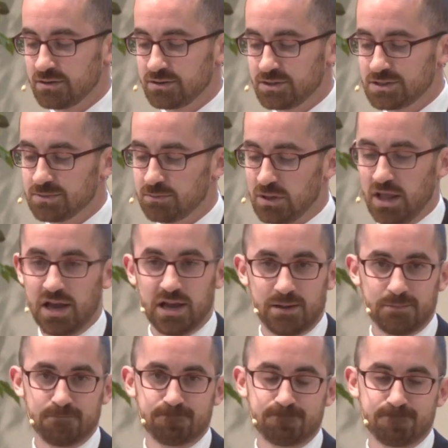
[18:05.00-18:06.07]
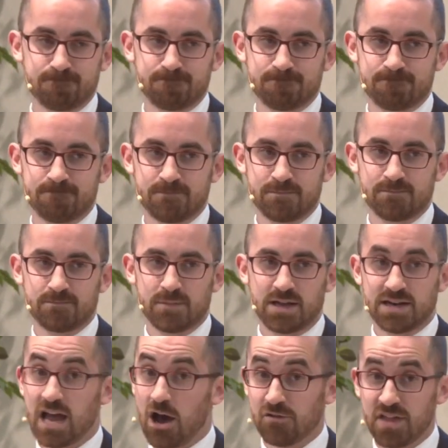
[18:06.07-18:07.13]
to blame.
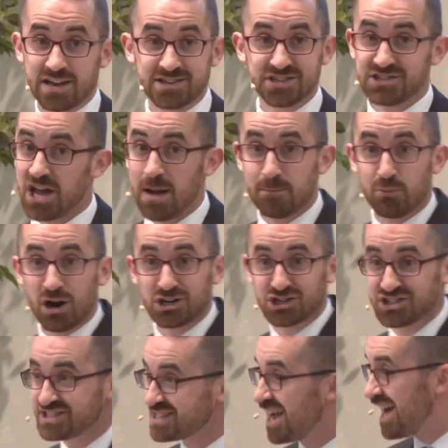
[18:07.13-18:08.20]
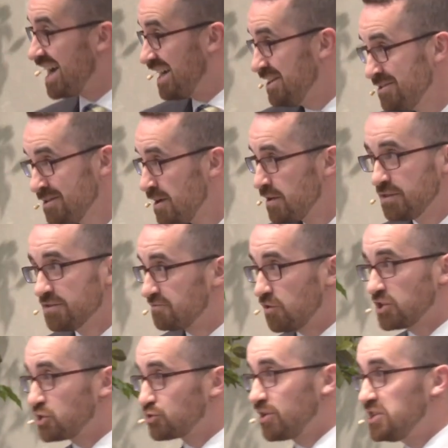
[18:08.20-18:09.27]
Now, that does not brush aside the
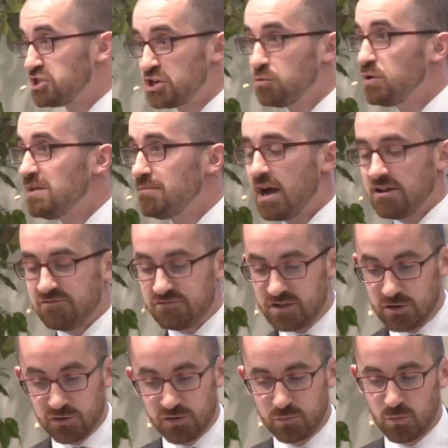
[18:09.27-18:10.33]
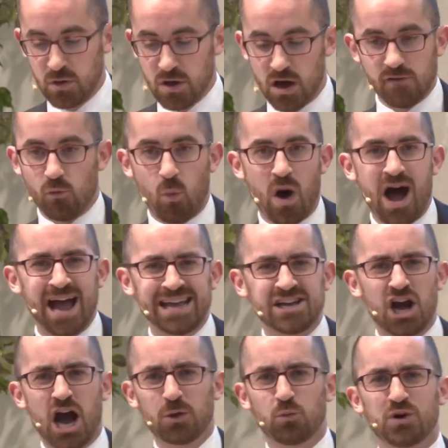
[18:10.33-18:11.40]
frustration we might feel of why
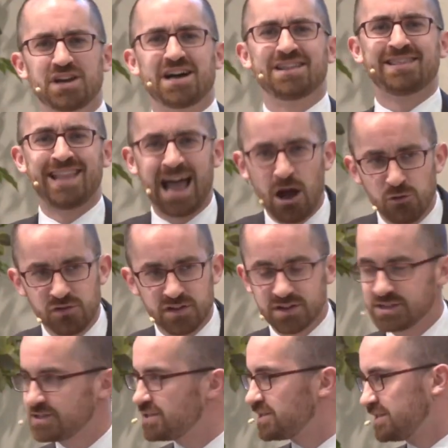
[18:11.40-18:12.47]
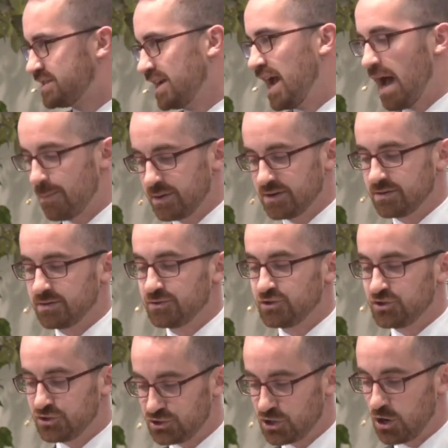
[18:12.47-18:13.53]
God would allow this to happen to
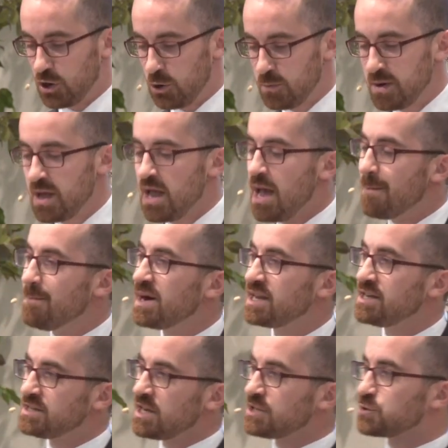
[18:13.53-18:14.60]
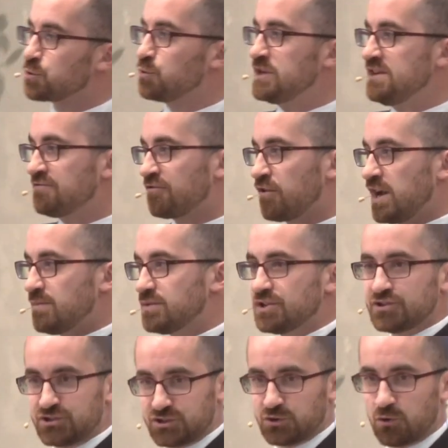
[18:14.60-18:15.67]
Job, but it does reframe
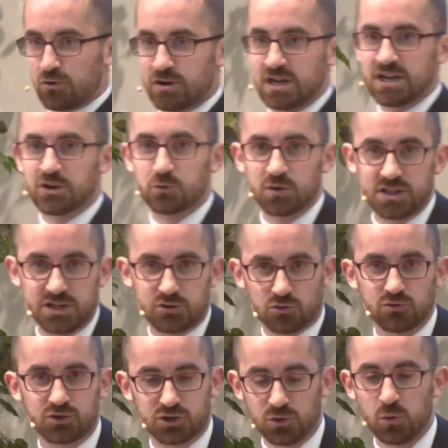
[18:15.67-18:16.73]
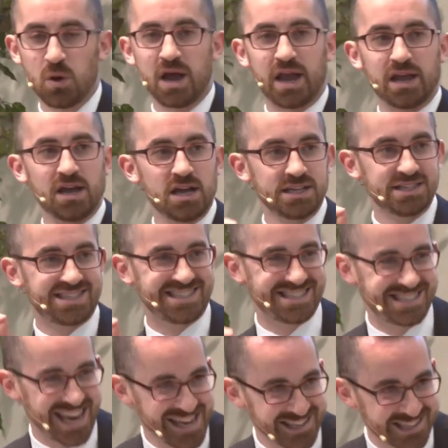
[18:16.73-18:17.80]
this story in a really crucial way.
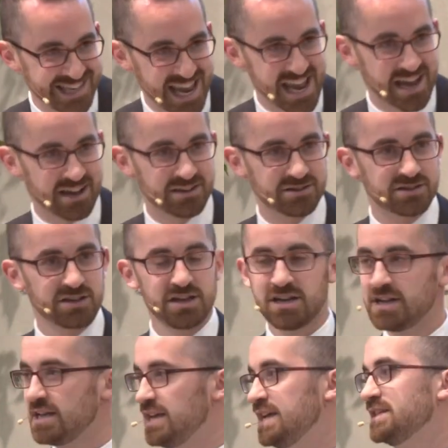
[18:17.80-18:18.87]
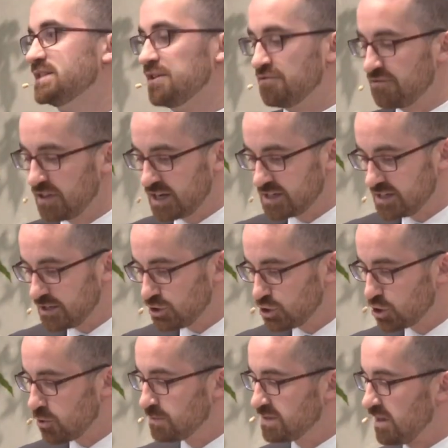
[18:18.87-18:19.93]
Satan's hand is afflicting
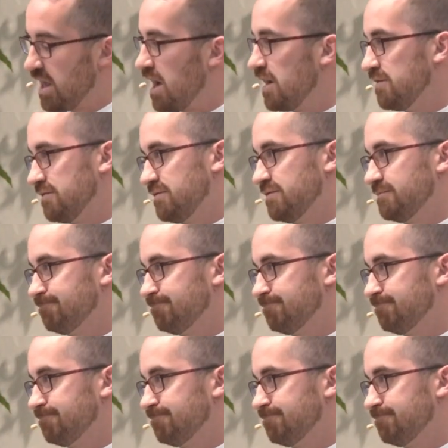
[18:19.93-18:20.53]
Job's life.